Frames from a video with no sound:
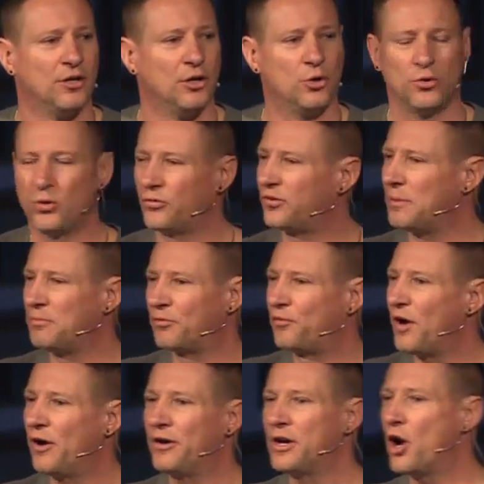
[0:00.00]
who seems
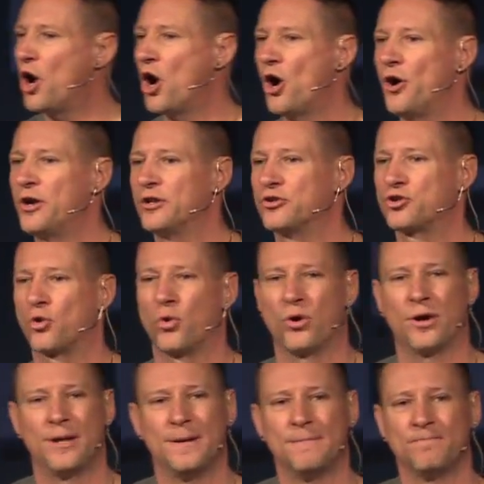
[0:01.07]
very hardened
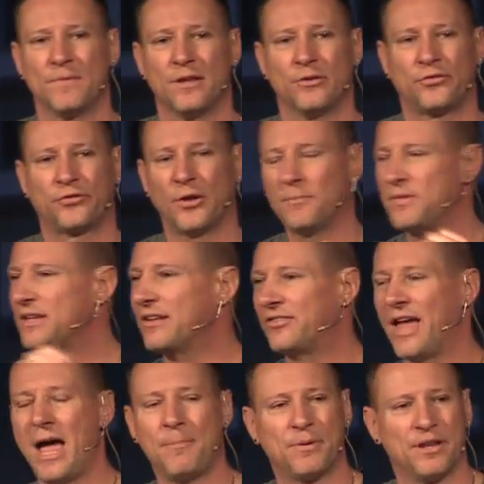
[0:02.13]
toward something that's
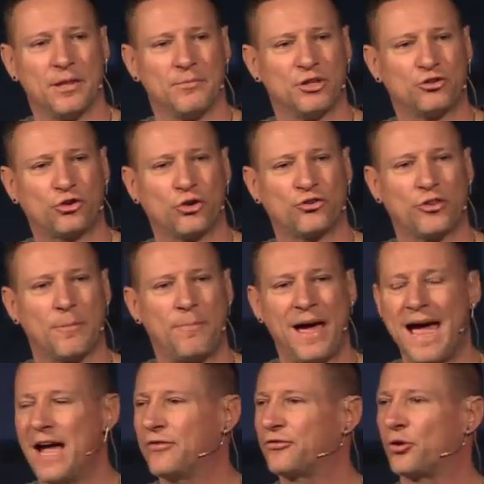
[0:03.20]
happened to them in the church in the
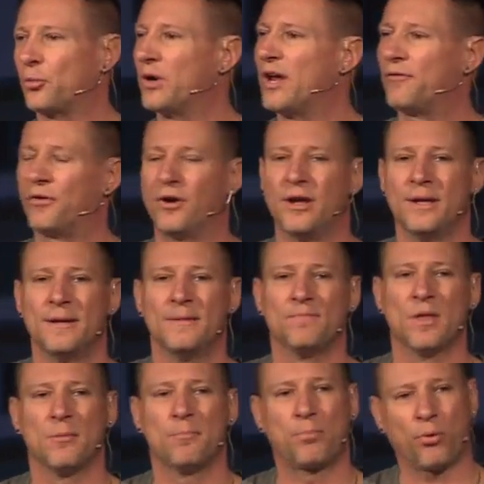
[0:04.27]
past or whatever.
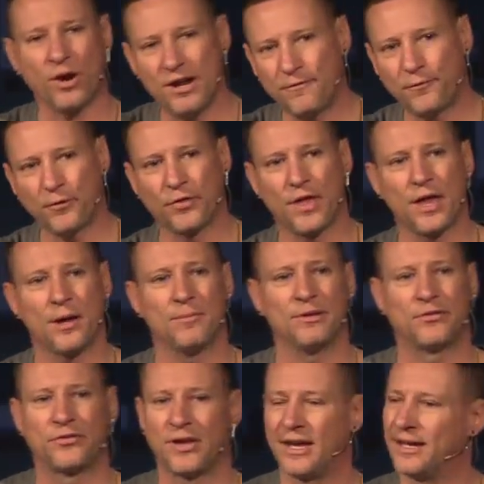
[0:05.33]
Pray for them and
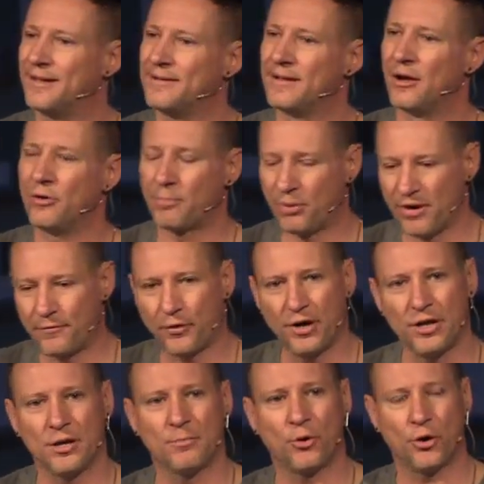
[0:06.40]
say, I want to pray for
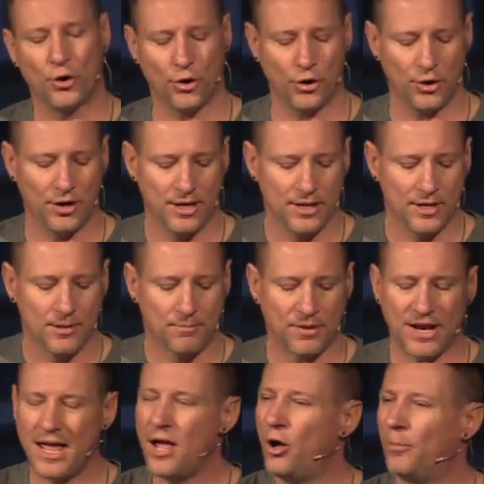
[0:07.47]
him or her,
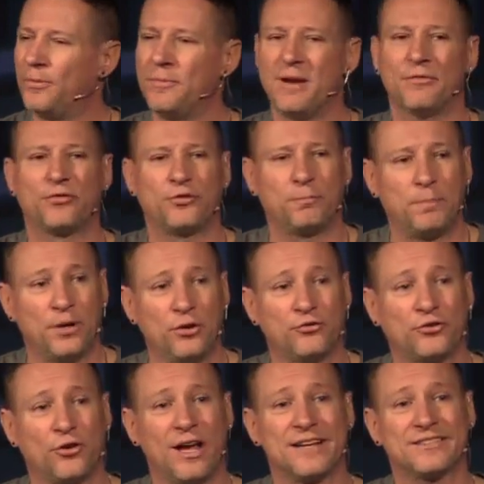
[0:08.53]
but help them have
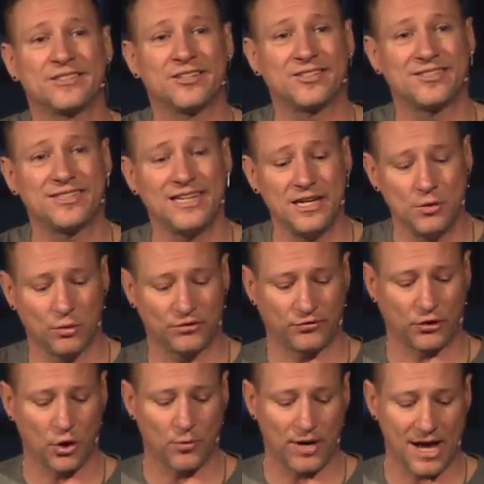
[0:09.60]
spiritual eyes to see what's
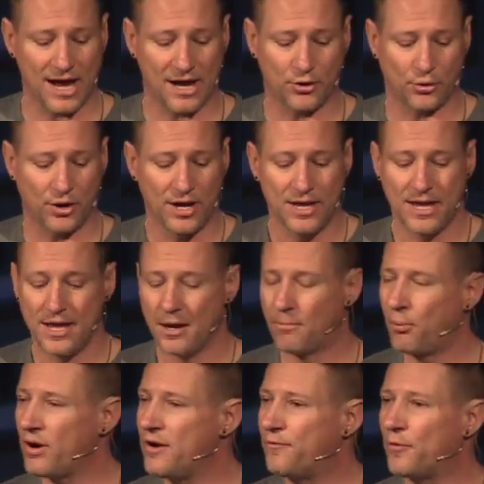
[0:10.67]
going on. Or
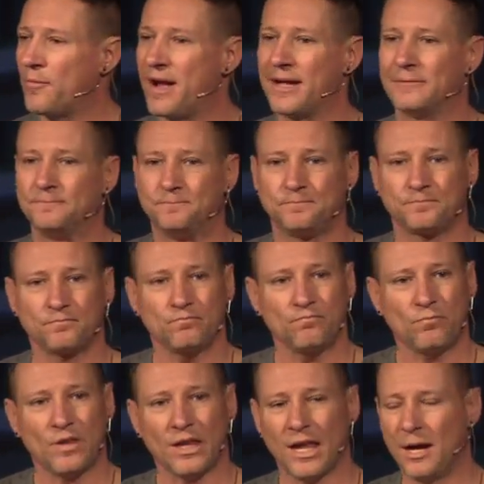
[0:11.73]

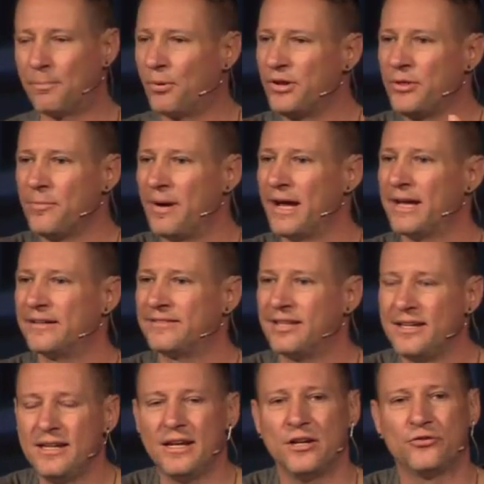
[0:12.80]
I pray that my
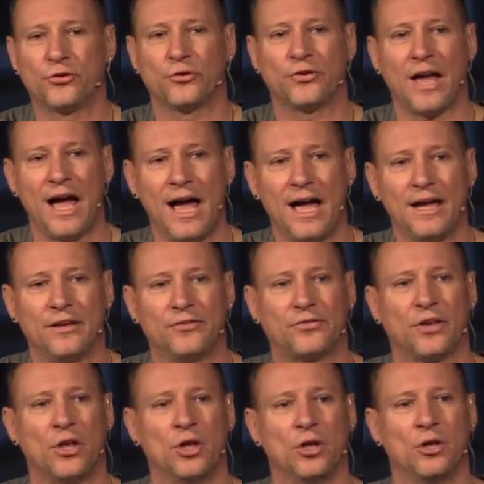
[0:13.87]
teenagers' eyes,
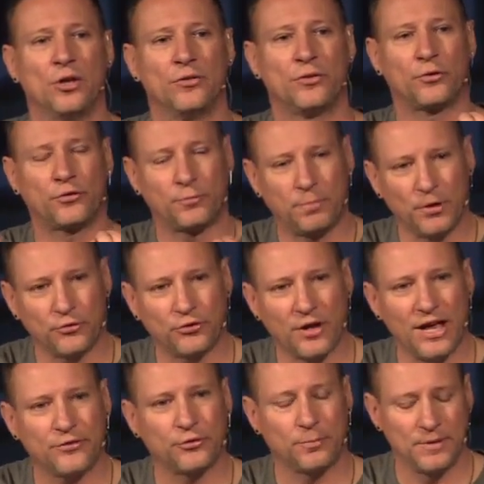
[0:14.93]
their spiritual
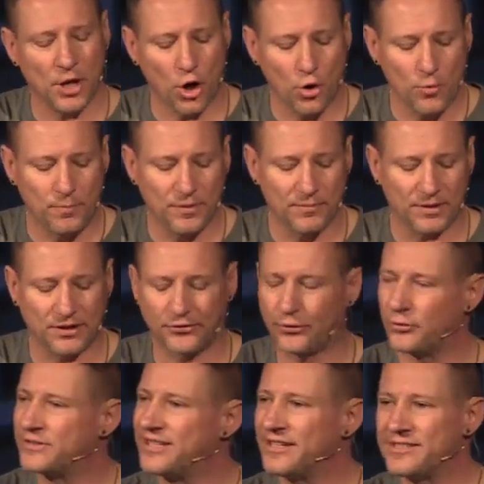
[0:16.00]
eyes will be open because they're
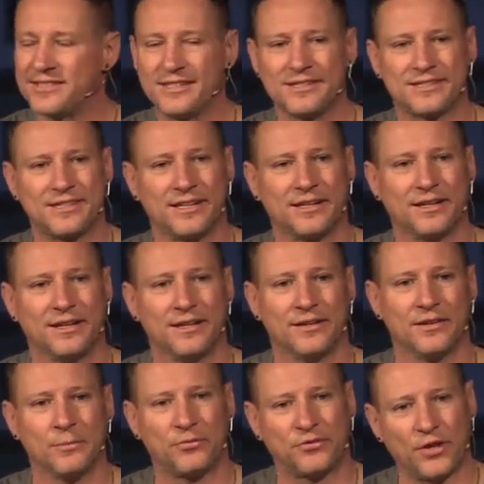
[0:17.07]
distancing
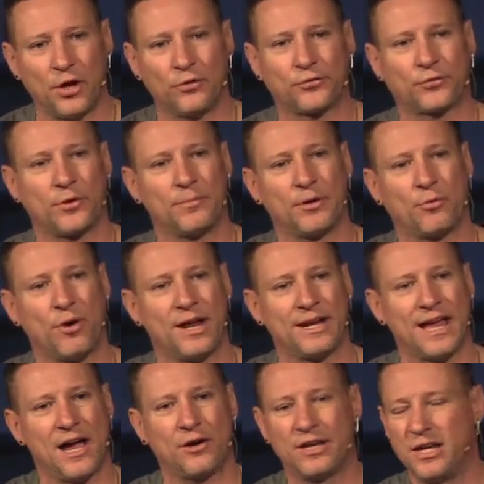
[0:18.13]
themselves from me right
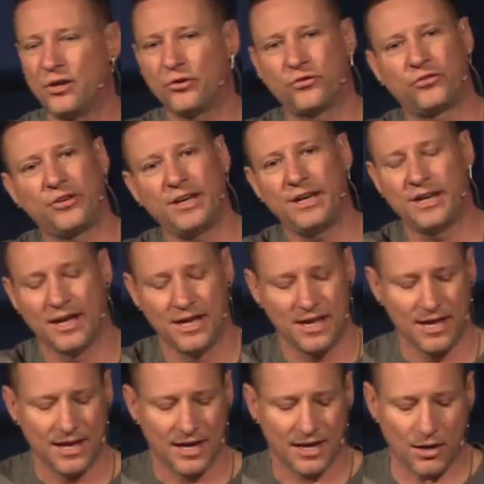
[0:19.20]
now. He or she,
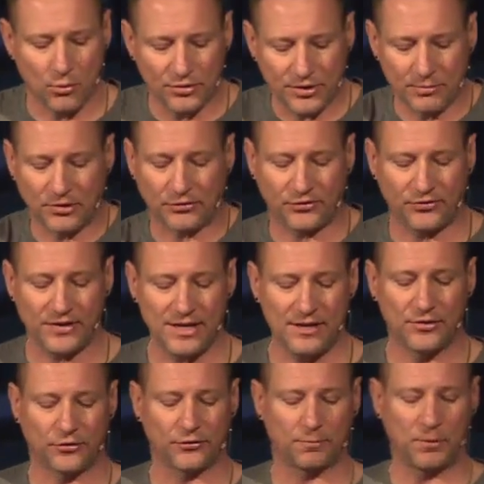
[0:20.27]
I want them to see
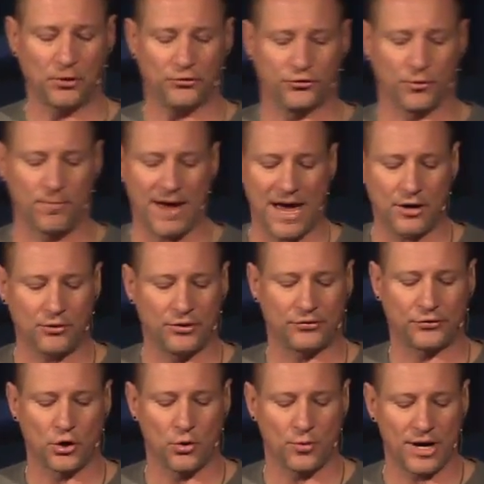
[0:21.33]
the spiritual battle that's
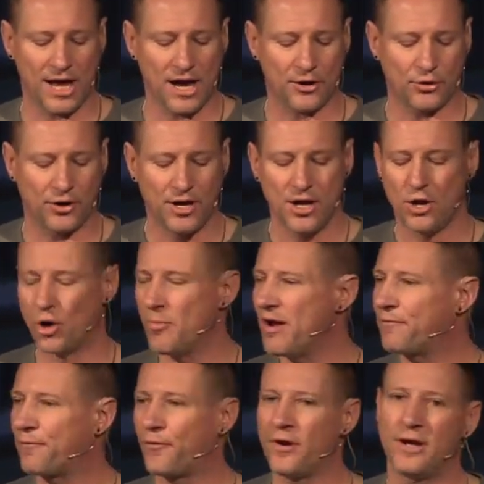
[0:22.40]
going on. Or my
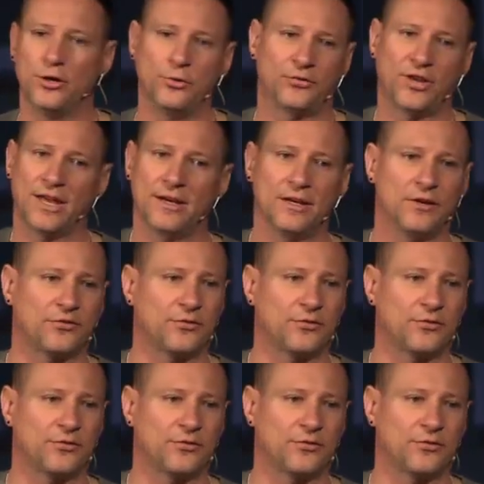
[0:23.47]
friend who's heading into